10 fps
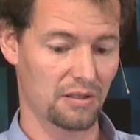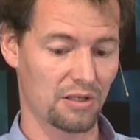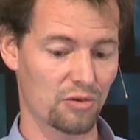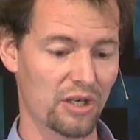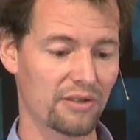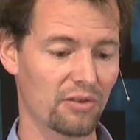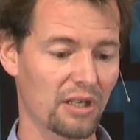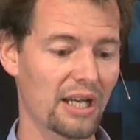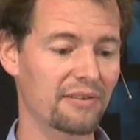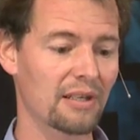Can you do that? So the
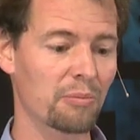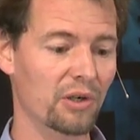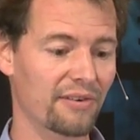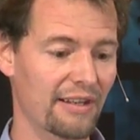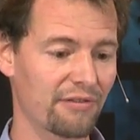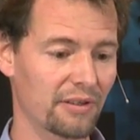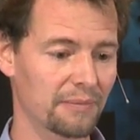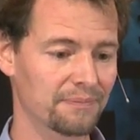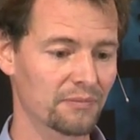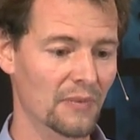next number is seven,
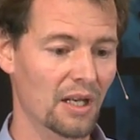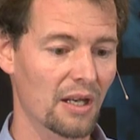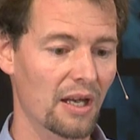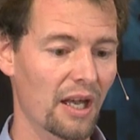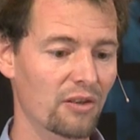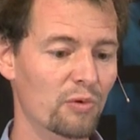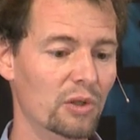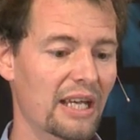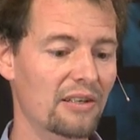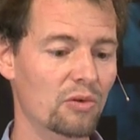and you would
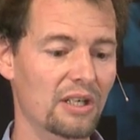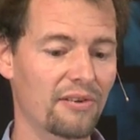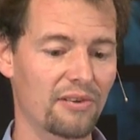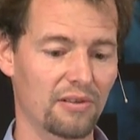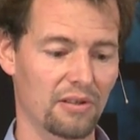get to this